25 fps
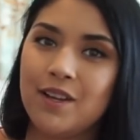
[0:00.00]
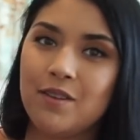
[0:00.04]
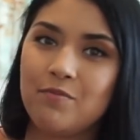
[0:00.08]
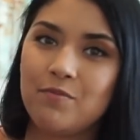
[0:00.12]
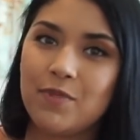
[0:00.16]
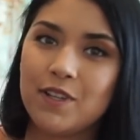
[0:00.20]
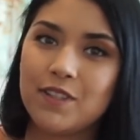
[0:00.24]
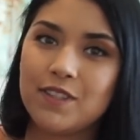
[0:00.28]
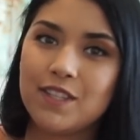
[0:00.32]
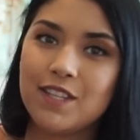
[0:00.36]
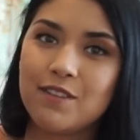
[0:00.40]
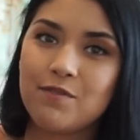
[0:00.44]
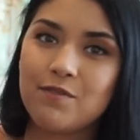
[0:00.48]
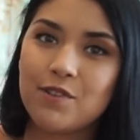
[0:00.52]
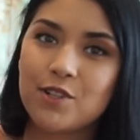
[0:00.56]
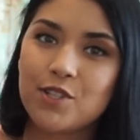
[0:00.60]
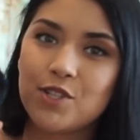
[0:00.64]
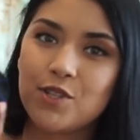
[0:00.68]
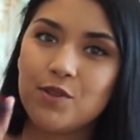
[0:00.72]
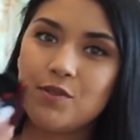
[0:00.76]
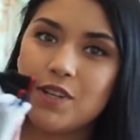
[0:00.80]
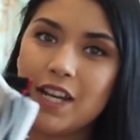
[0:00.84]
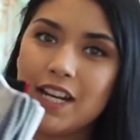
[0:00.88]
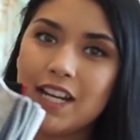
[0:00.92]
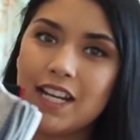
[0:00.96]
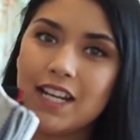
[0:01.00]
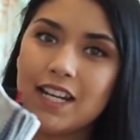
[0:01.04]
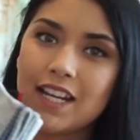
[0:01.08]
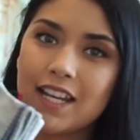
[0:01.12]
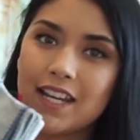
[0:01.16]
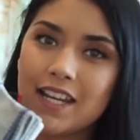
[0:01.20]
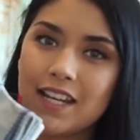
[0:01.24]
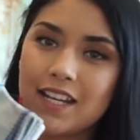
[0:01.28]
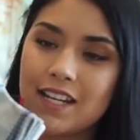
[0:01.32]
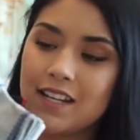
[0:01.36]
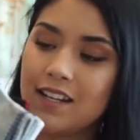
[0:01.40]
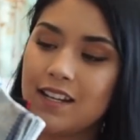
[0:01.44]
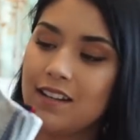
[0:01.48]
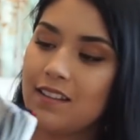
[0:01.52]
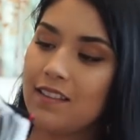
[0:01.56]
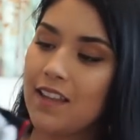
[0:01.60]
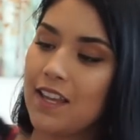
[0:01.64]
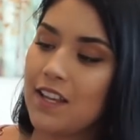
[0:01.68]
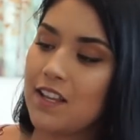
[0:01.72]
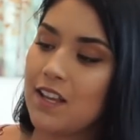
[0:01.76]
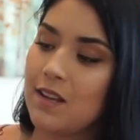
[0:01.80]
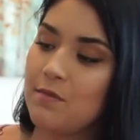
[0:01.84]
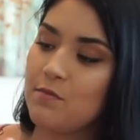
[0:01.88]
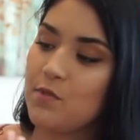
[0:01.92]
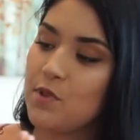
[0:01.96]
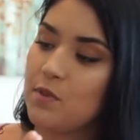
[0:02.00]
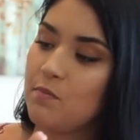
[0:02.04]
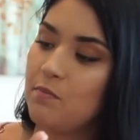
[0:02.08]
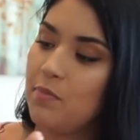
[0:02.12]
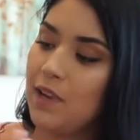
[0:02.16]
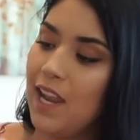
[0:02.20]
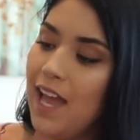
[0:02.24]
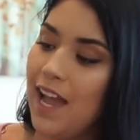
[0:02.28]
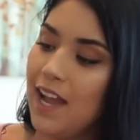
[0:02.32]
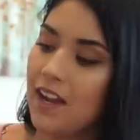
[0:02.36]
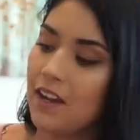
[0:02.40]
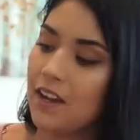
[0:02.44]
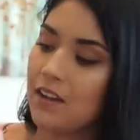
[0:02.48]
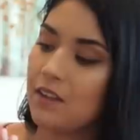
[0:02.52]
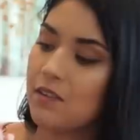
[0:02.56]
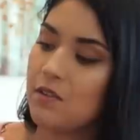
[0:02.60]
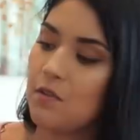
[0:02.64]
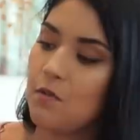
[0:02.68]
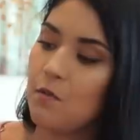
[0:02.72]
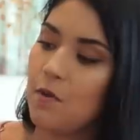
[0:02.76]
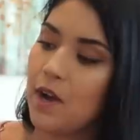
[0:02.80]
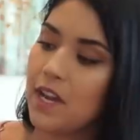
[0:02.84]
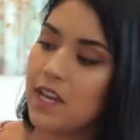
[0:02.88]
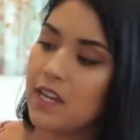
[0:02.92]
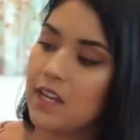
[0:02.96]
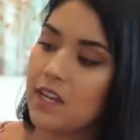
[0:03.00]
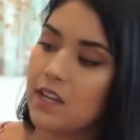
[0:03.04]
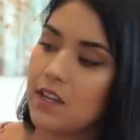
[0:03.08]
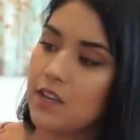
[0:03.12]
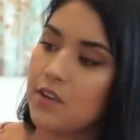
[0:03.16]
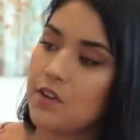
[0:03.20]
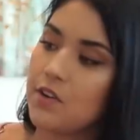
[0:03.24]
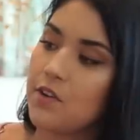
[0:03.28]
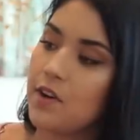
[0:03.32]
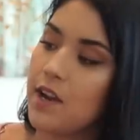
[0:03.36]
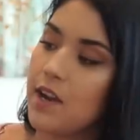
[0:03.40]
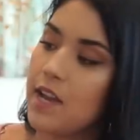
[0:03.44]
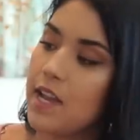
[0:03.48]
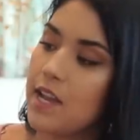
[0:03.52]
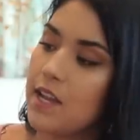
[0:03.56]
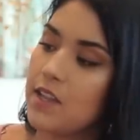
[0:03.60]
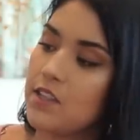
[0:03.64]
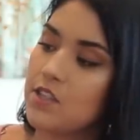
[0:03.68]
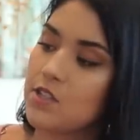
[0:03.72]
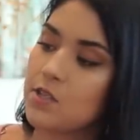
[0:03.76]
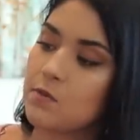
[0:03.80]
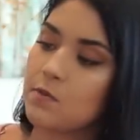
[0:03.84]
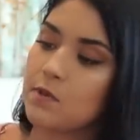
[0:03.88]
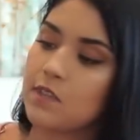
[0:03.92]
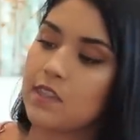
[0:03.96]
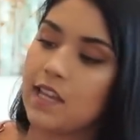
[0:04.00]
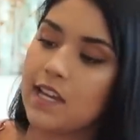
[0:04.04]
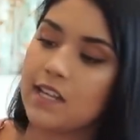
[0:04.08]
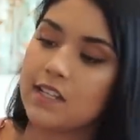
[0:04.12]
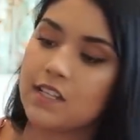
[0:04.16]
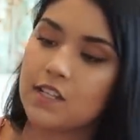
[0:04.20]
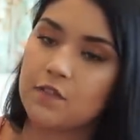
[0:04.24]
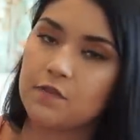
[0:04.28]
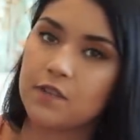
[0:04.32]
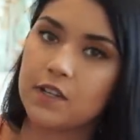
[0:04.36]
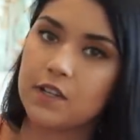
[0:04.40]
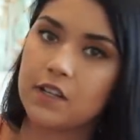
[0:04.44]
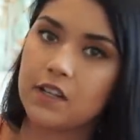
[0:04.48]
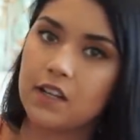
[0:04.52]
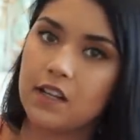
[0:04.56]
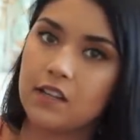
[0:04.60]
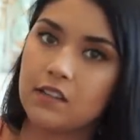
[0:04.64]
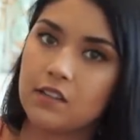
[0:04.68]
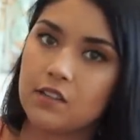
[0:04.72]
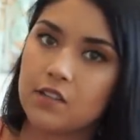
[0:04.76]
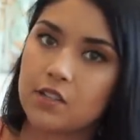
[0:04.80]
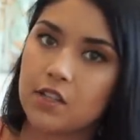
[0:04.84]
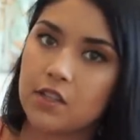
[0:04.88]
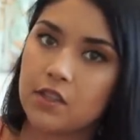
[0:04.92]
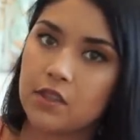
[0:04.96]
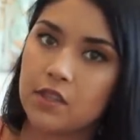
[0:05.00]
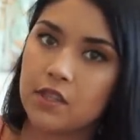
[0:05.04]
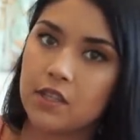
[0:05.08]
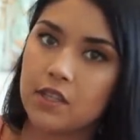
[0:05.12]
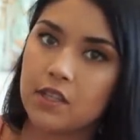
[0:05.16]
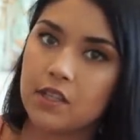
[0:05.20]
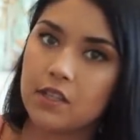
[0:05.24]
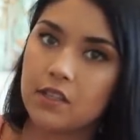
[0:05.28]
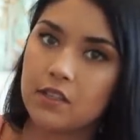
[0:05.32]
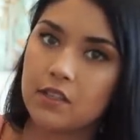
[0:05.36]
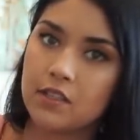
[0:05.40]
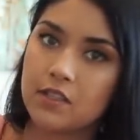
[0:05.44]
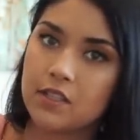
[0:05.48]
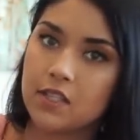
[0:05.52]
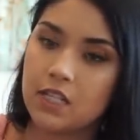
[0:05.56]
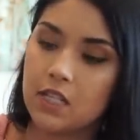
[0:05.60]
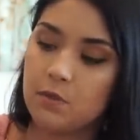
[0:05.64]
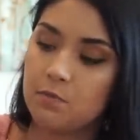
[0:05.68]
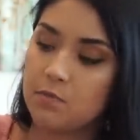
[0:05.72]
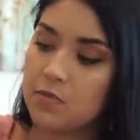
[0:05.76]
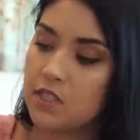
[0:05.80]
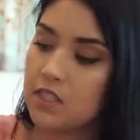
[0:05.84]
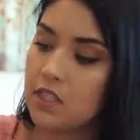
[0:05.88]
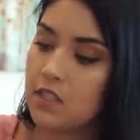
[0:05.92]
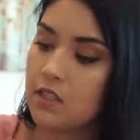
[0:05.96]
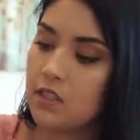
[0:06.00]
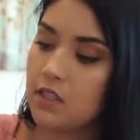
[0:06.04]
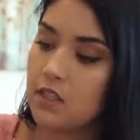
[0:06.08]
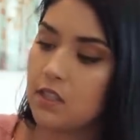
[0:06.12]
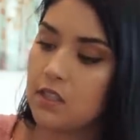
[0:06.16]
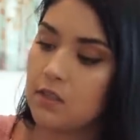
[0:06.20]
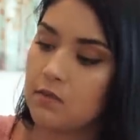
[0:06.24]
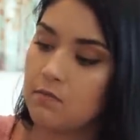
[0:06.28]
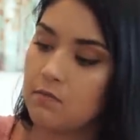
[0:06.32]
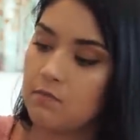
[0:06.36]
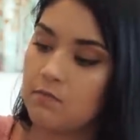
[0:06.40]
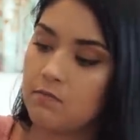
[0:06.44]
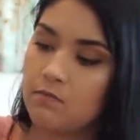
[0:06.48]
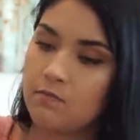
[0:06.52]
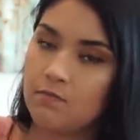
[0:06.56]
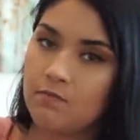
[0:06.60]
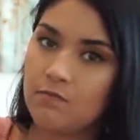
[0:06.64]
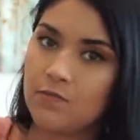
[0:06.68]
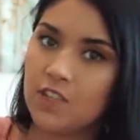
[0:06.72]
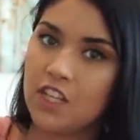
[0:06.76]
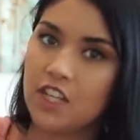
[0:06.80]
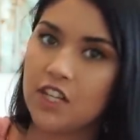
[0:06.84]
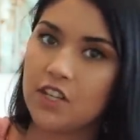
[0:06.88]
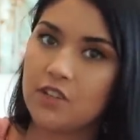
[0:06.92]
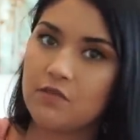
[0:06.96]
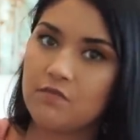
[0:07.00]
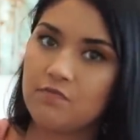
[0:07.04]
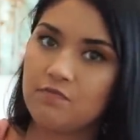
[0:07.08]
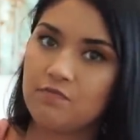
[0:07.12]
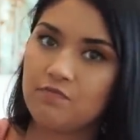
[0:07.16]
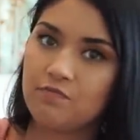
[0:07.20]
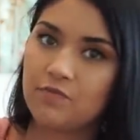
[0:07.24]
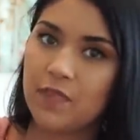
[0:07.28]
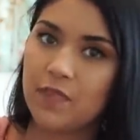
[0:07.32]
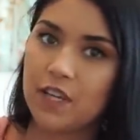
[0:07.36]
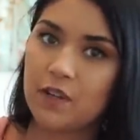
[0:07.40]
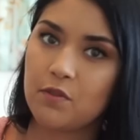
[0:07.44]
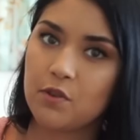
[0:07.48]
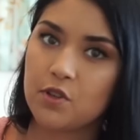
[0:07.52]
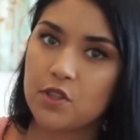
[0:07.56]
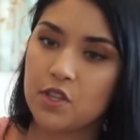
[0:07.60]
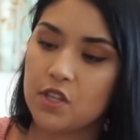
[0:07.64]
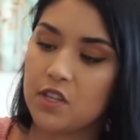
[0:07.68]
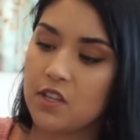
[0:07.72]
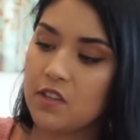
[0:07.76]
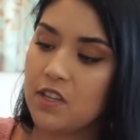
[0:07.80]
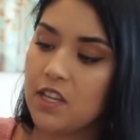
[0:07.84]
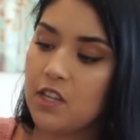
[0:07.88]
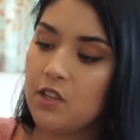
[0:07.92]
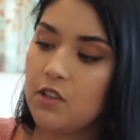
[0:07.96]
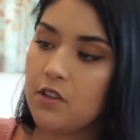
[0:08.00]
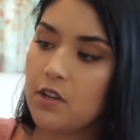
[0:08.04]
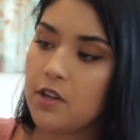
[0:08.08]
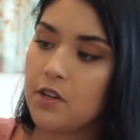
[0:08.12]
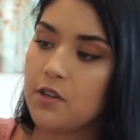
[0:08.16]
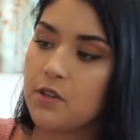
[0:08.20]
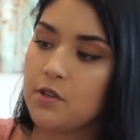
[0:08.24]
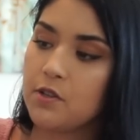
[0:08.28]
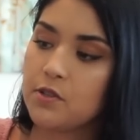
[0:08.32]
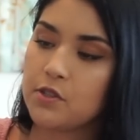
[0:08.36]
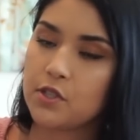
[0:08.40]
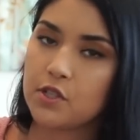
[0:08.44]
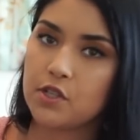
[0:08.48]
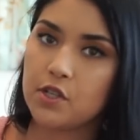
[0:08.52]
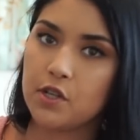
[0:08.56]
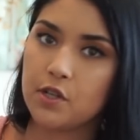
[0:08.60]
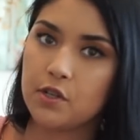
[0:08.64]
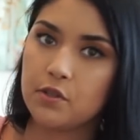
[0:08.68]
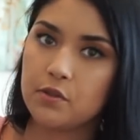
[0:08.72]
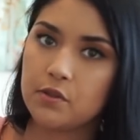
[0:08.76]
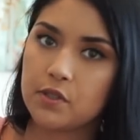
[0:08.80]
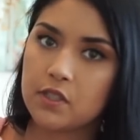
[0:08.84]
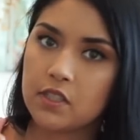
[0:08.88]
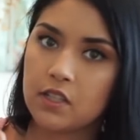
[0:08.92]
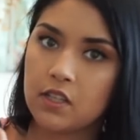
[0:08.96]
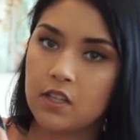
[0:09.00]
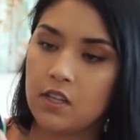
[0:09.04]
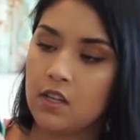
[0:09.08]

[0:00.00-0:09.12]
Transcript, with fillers: But they were $2.99. They come with black, white, and gray, just with like different colors on the tips and the, you know, like where the heel goes, the toes.